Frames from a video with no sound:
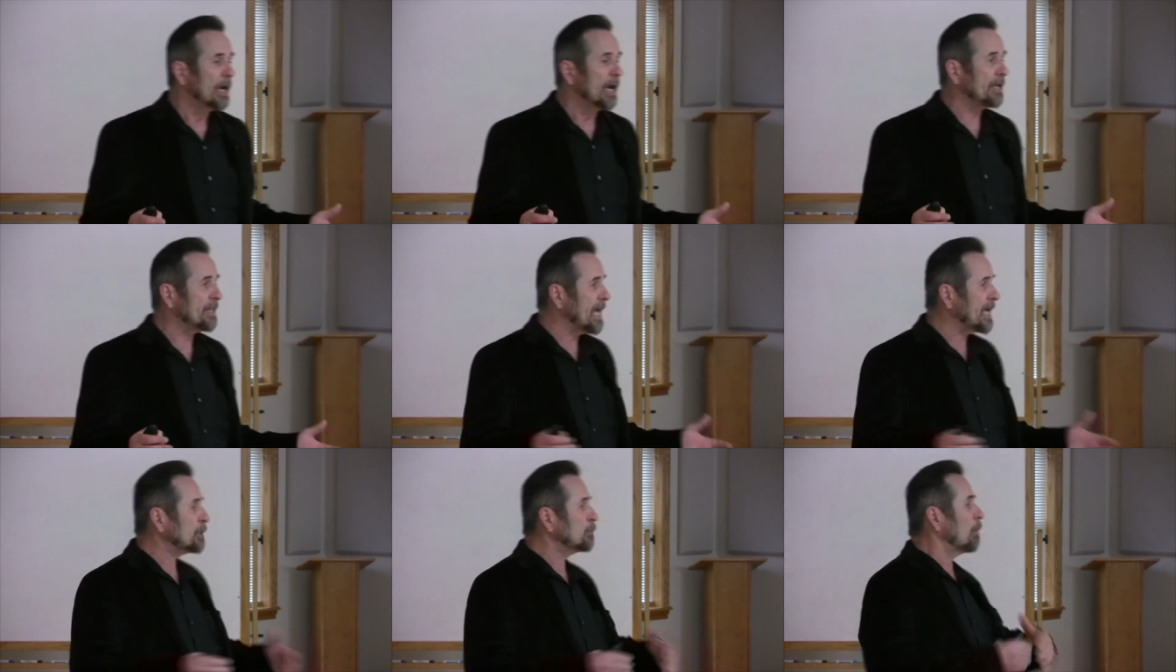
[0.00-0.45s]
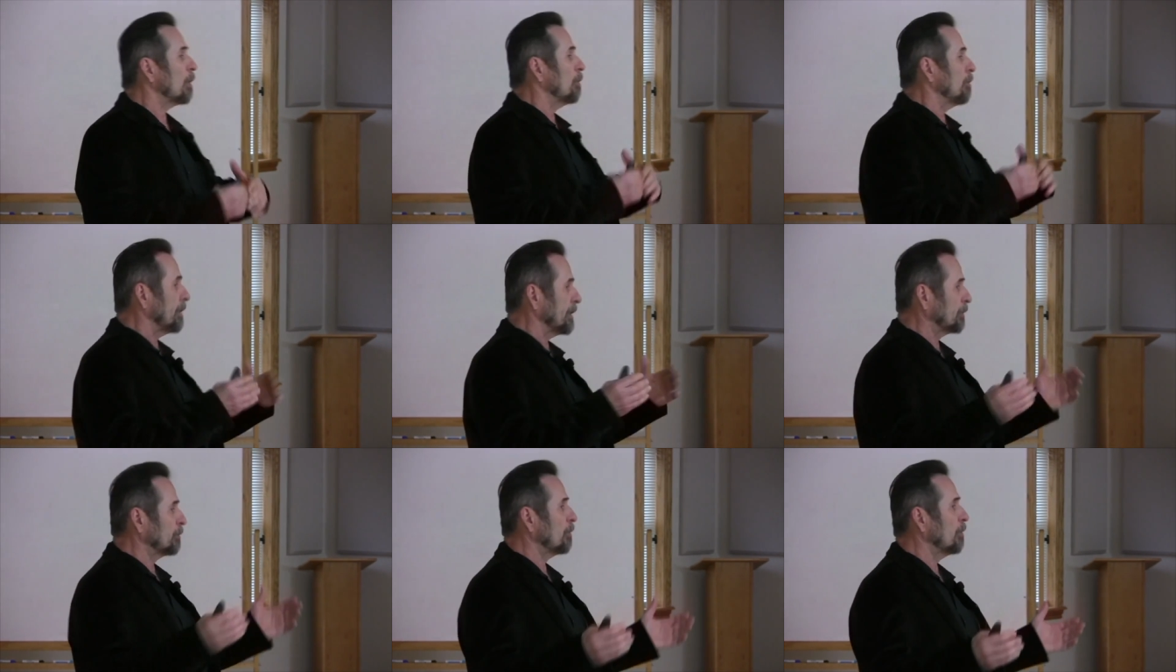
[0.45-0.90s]
And that's what
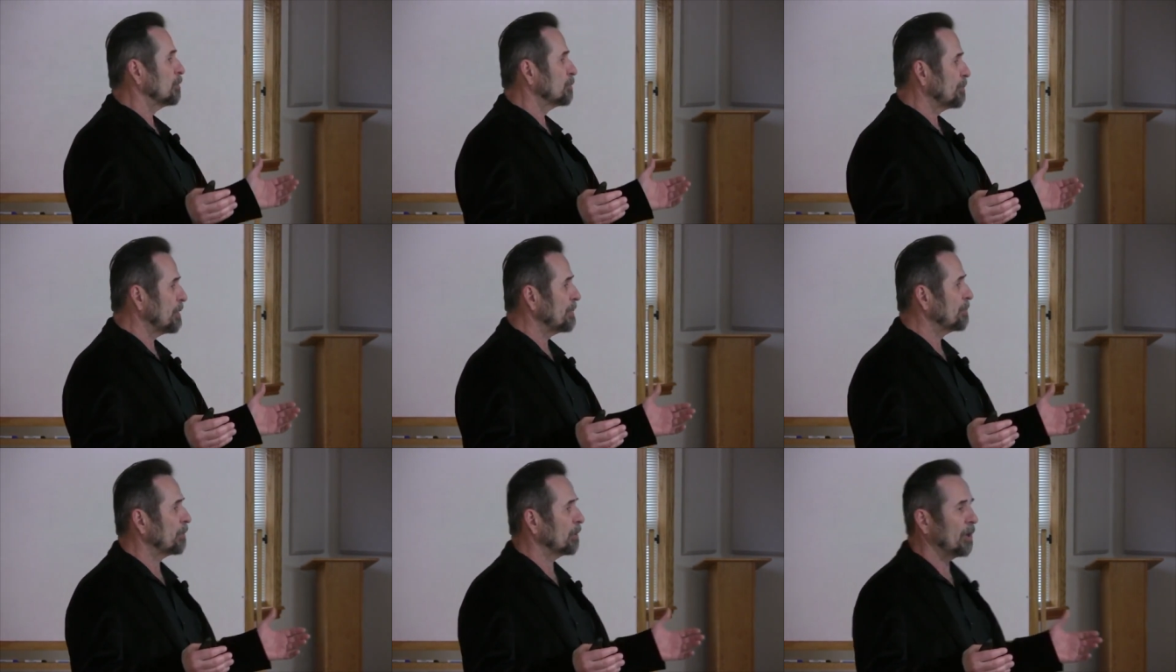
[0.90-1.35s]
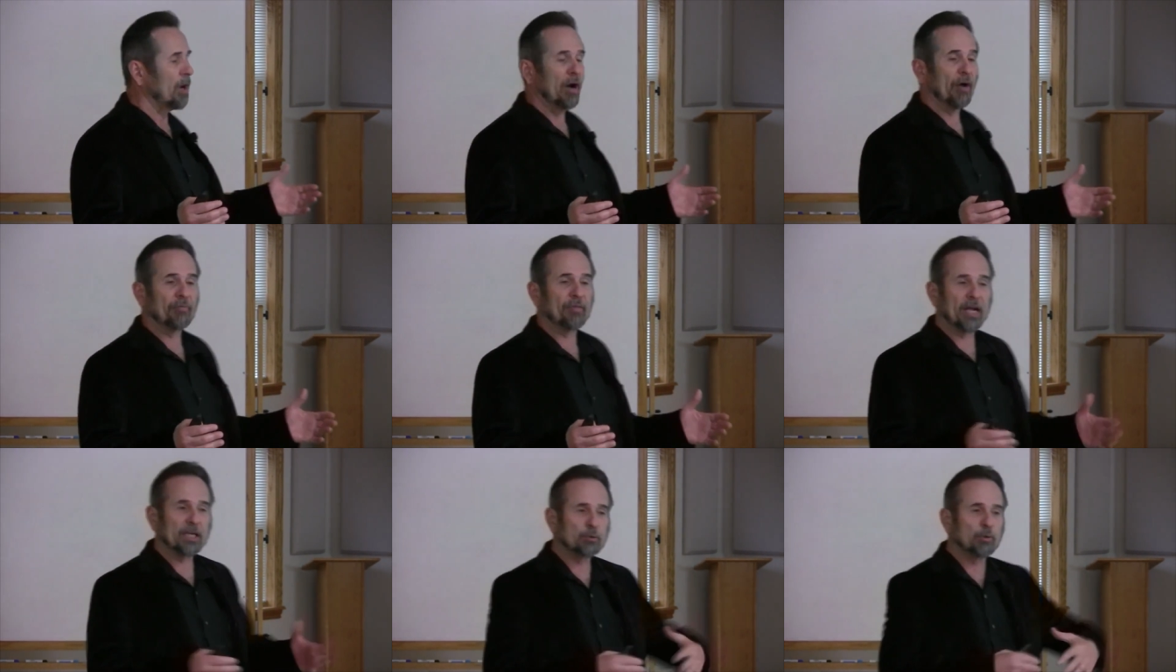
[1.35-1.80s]
really throws people
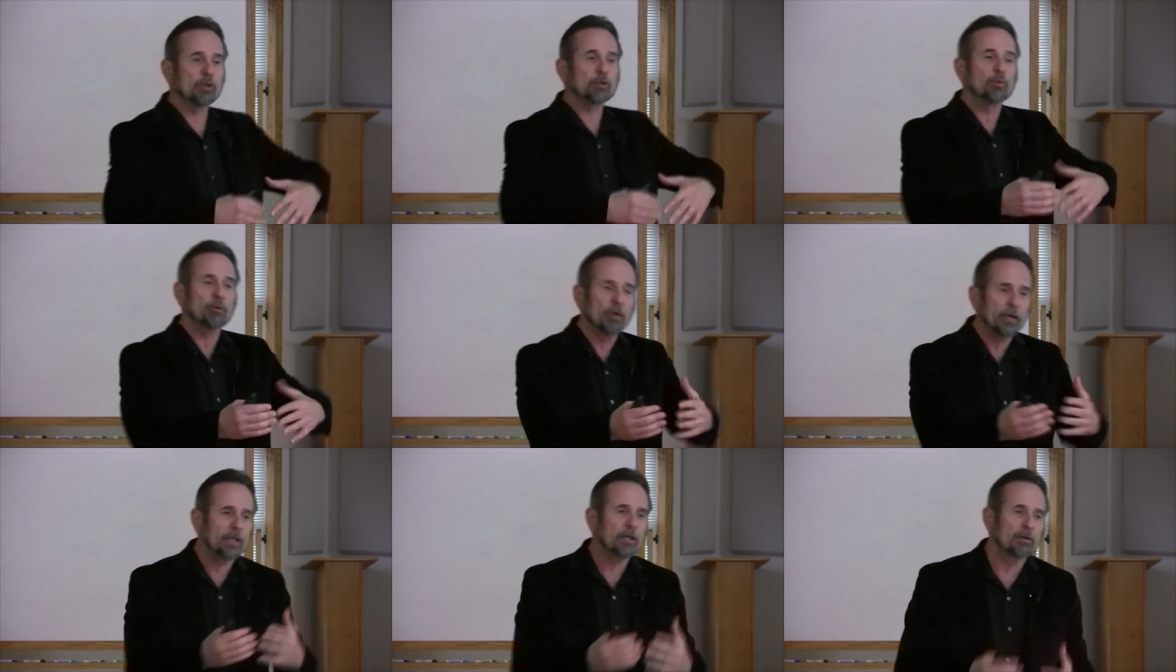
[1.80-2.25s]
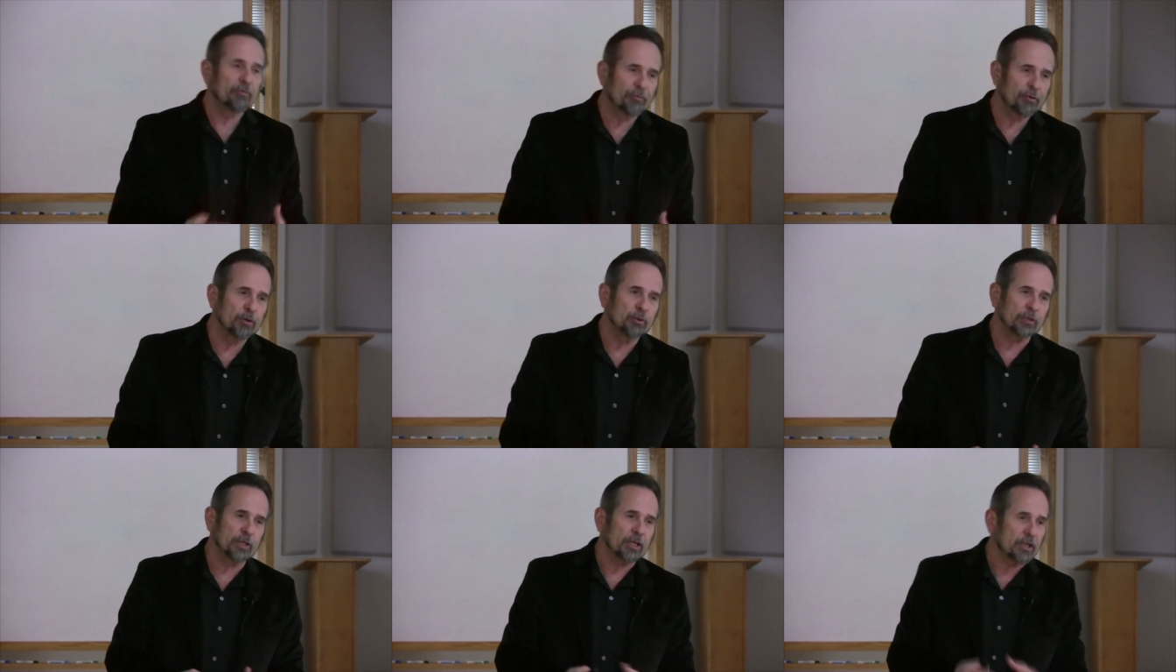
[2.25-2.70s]
off. That's what's really
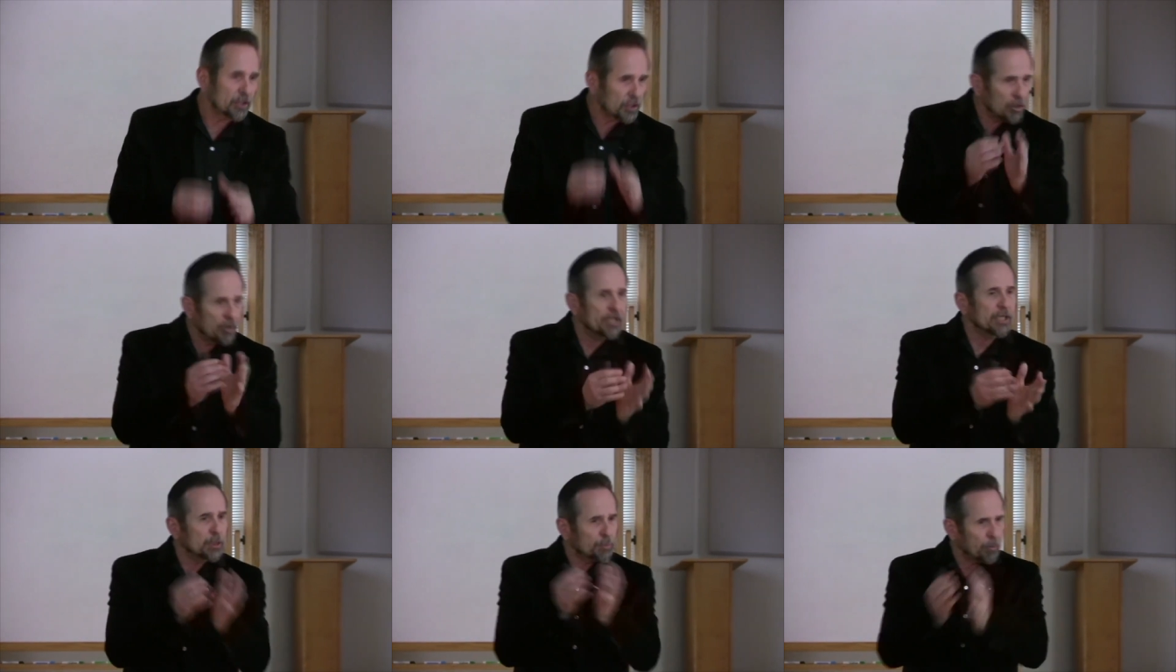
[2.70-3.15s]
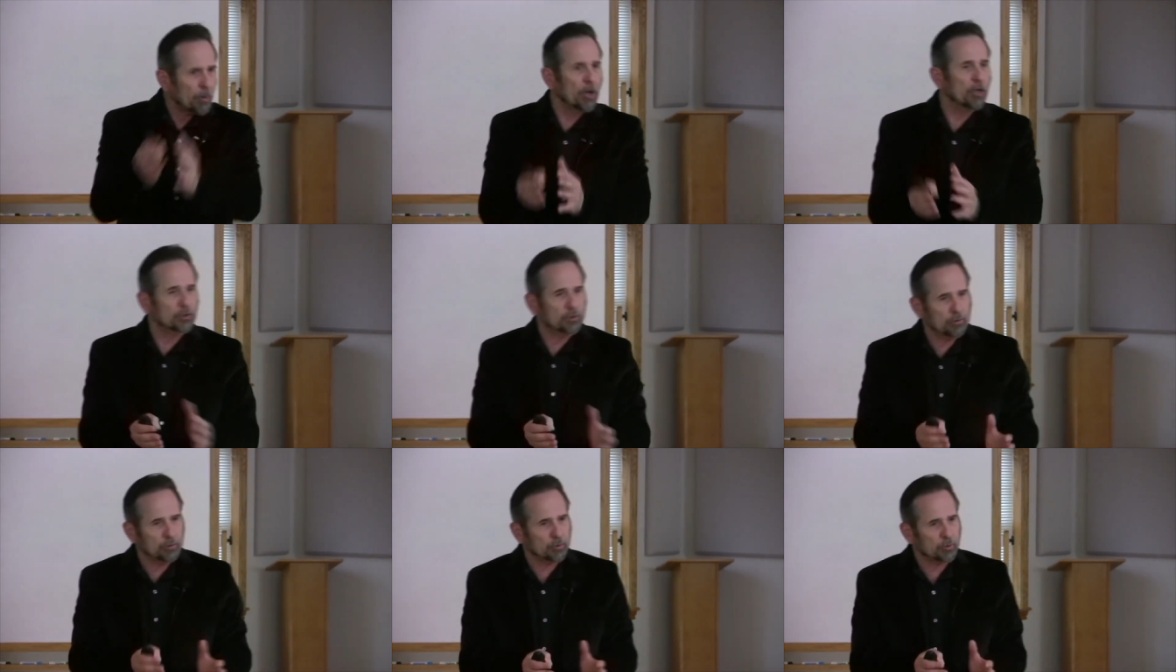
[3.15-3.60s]
confusing, because there is
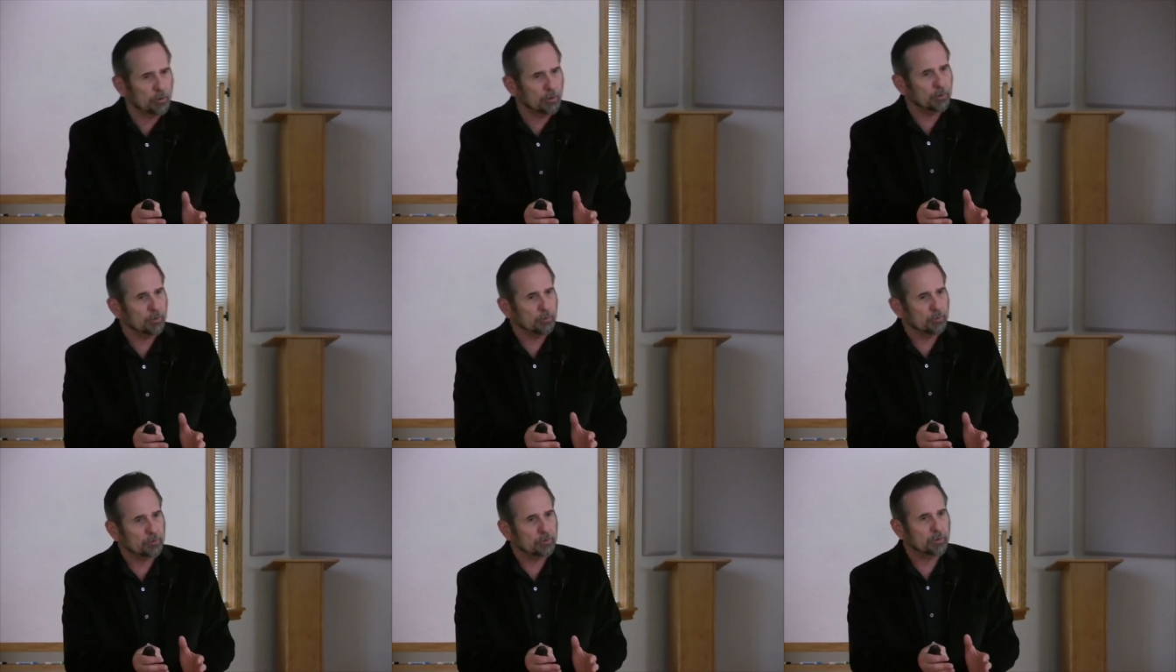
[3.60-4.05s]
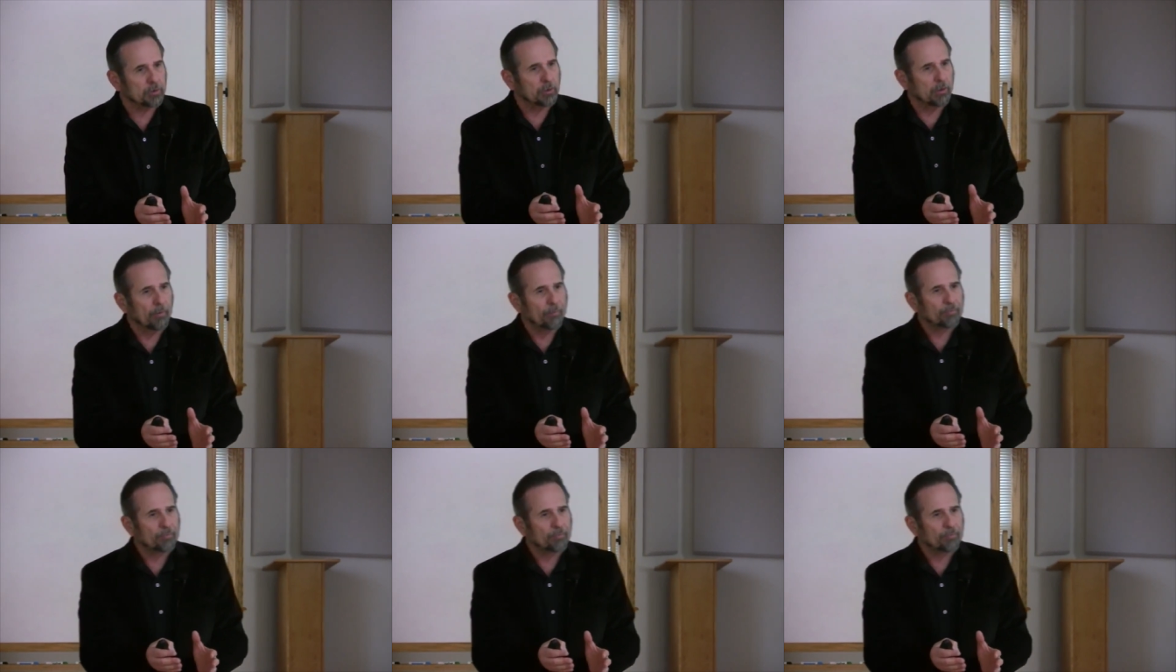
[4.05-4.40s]
partial truths.